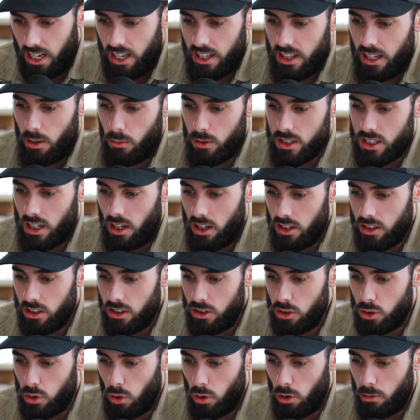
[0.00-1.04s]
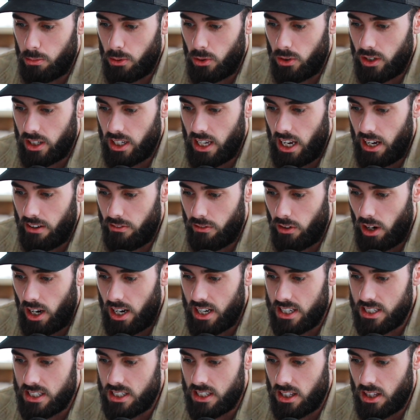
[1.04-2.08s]
that was uncontrollable and gave
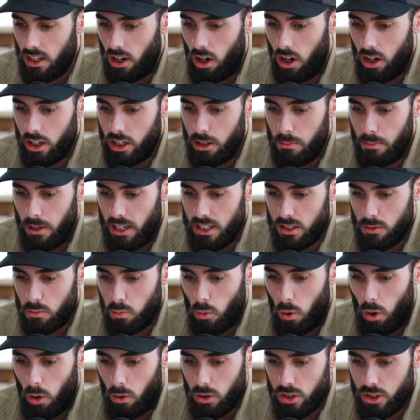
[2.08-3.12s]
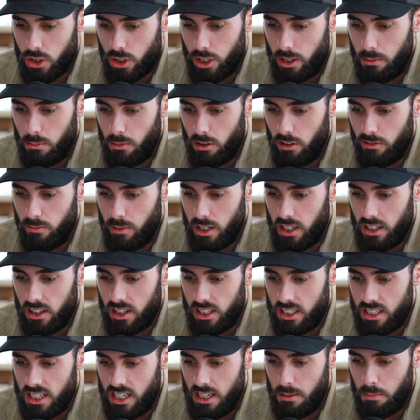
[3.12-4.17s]
rise to the Occupy Wall Street movement, the
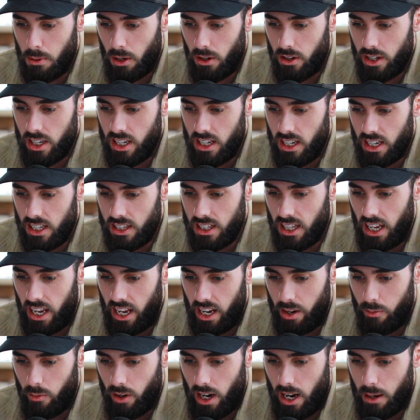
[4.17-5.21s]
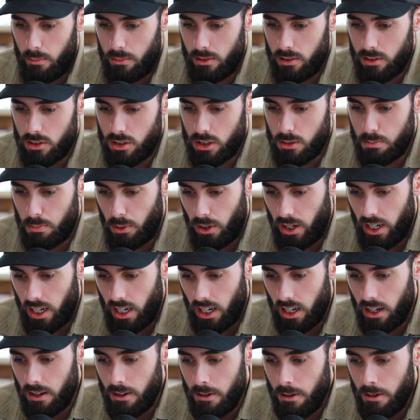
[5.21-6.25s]
Tea Party, and the Arab Spring.